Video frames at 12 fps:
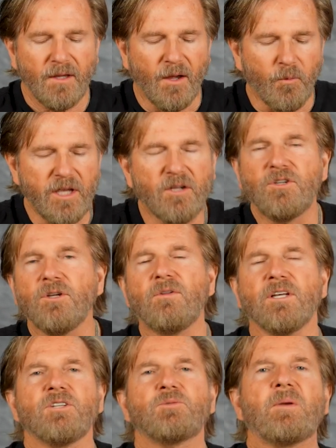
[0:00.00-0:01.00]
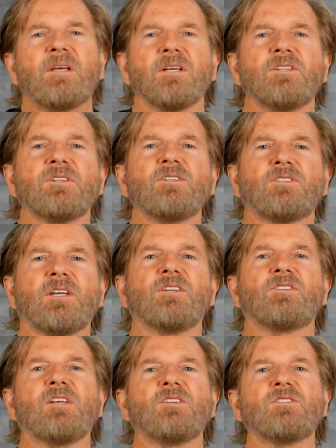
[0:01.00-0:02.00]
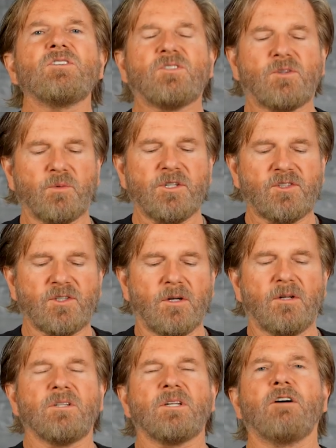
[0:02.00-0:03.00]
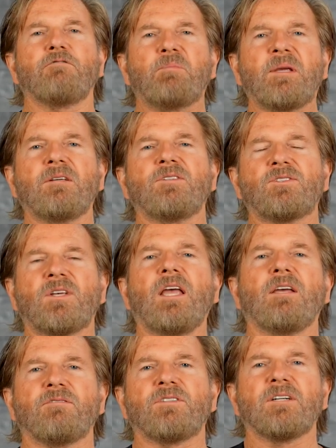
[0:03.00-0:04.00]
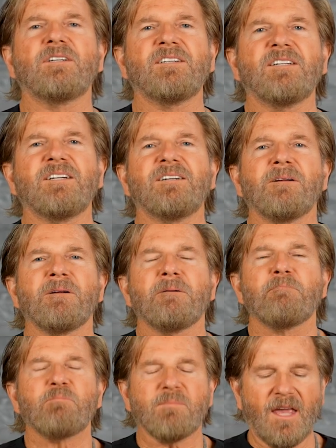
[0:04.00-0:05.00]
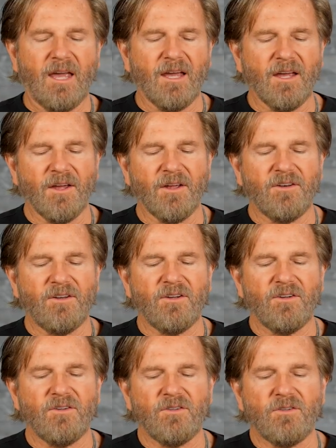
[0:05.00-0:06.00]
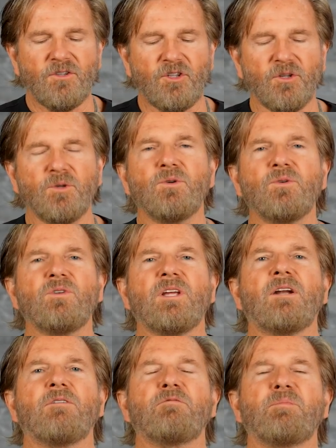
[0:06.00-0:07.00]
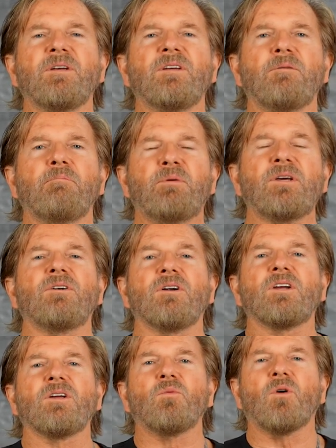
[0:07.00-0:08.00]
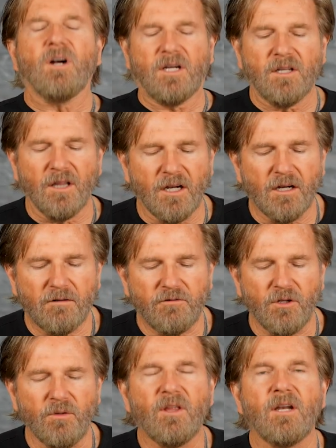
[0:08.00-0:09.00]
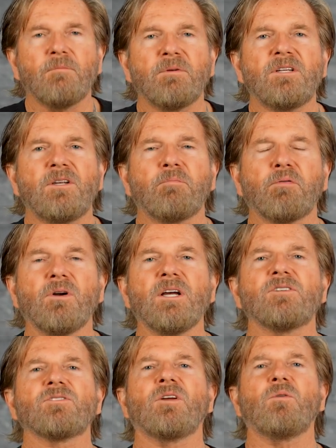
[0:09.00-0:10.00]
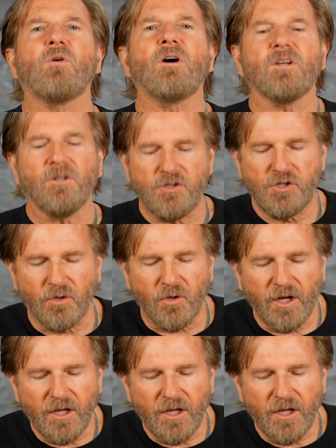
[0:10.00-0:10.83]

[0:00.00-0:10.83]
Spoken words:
And we could do this because it says this is the result of being saved. And you that have been bitter can walk in love. You that have been depressed can walk in joy.